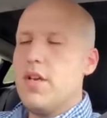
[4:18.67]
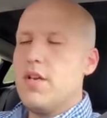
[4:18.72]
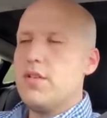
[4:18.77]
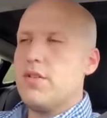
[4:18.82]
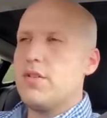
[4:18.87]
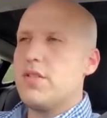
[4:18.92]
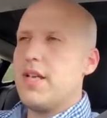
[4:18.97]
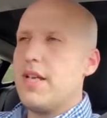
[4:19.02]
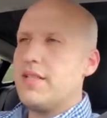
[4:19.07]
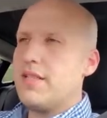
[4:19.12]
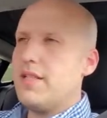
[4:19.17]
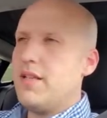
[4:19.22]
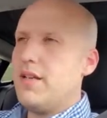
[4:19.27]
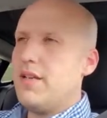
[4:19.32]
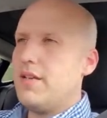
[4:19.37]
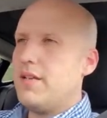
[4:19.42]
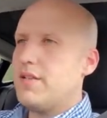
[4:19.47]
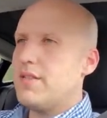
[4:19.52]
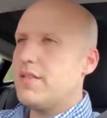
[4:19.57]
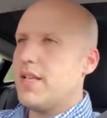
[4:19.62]
So
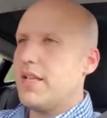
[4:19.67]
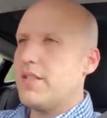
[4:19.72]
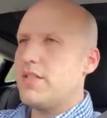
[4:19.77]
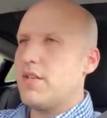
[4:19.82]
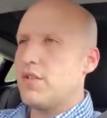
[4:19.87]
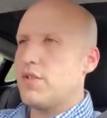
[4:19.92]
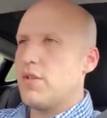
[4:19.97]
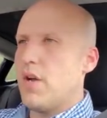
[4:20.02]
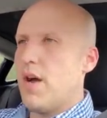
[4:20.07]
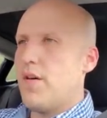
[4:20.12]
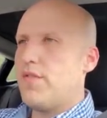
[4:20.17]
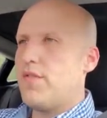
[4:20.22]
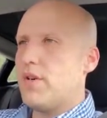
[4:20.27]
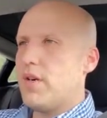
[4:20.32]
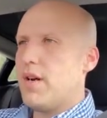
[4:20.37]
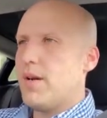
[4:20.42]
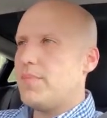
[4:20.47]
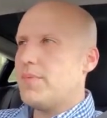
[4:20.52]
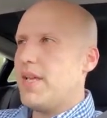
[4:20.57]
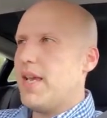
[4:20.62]
Tesla sends their
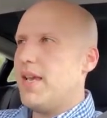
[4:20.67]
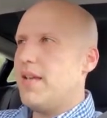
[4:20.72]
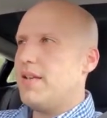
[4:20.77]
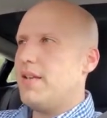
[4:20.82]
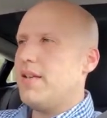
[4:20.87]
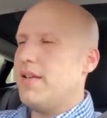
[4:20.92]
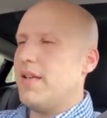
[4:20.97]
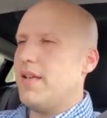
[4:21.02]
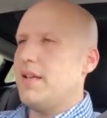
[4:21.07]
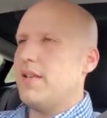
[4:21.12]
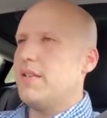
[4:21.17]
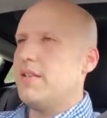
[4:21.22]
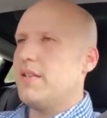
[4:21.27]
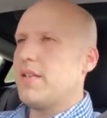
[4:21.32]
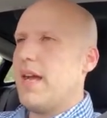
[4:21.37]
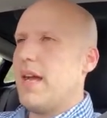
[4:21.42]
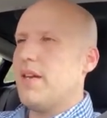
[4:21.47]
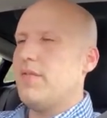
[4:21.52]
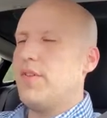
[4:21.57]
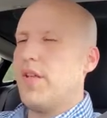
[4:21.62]
software update in
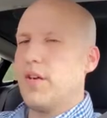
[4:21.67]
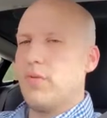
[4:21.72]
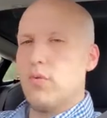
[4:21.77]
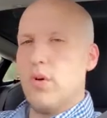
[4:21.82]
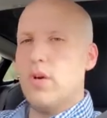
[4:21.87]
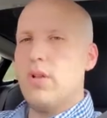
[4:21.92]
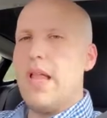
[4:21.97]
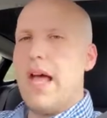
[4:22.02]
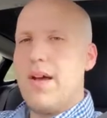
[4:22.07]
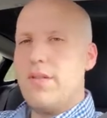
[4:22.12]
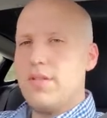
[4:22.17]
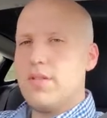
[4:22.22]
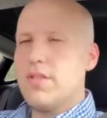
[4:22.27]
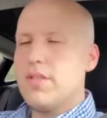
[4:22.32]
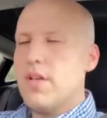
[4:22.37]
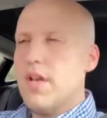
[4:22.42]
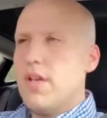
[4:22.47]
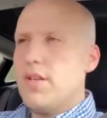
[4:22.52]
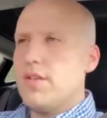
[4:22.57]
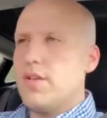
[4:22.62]
kind of like
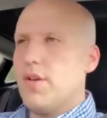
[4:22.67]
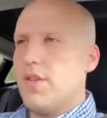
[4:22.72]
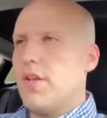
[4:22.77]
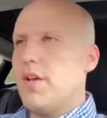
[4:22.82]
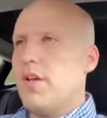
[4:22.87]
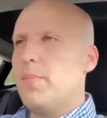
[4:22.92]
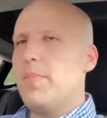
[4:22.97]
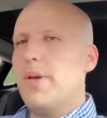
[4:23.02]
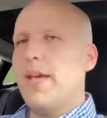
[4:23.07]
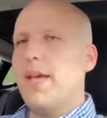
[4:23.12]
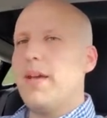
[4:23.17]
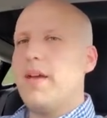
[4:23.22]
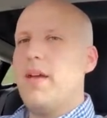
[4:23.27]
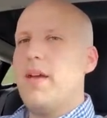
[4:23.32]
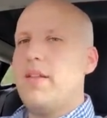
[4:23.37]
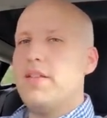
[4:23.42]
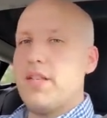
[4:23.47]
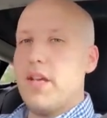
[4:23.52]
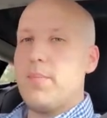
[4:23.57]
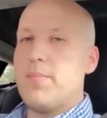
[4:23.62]
rollouts. So they'll pick
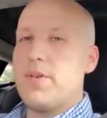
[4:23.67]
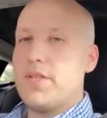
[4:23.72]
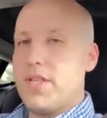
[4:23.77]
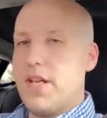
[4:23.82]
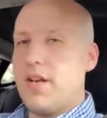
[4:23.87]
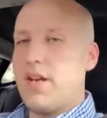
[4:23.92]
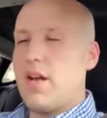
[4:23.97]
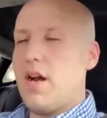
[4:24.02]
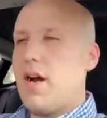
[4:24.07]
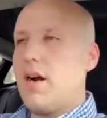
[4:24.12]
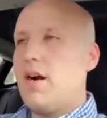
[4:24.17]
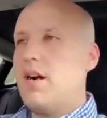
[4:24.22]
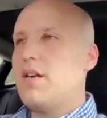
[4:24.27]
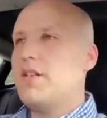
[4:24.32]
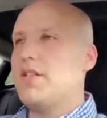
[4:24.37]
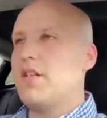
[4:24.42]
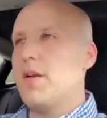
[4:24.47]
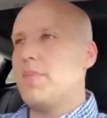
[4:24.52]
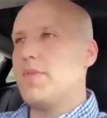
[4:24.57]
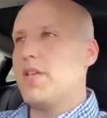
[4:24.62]
10% of
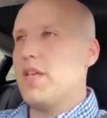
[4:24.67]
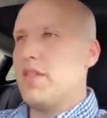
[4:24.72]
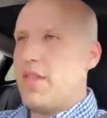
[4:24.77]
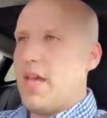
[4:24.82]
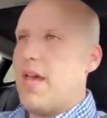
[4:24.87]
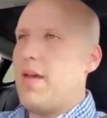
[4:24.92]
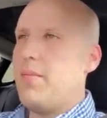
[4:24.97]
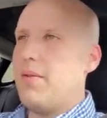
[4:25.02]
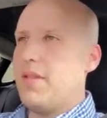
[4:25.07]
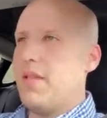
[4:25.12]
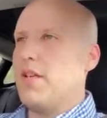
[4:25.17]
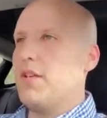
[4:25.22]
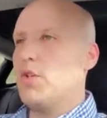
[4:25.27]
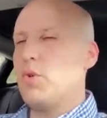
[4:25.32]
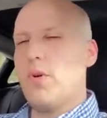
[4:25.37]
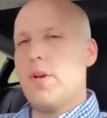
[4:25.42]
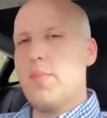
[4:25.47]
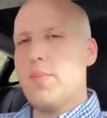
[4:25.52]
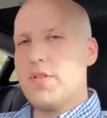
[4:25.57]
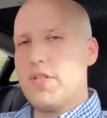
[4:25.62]
cars and update them, and then
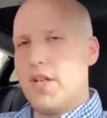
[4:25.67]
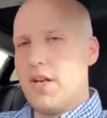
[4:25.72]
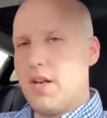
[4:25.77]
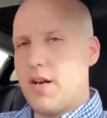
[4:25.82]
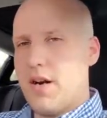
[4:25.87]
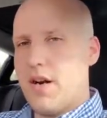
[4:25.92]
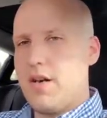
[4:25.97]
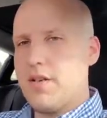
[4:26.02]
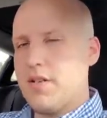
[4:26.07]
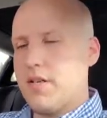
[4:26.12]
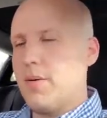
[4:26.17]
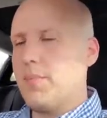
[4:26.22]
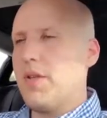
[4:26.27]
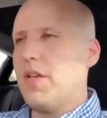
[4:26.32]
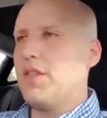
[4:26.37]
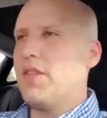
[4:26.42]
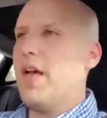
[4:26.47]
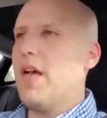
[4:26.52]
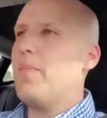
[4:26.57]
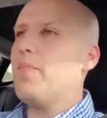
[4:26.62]
20% of cars and
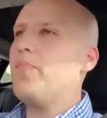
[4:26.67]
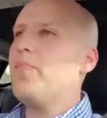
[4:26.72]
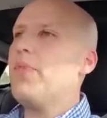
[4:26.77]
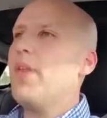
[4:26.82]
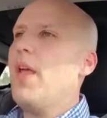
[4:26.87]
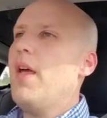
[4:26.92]
update them.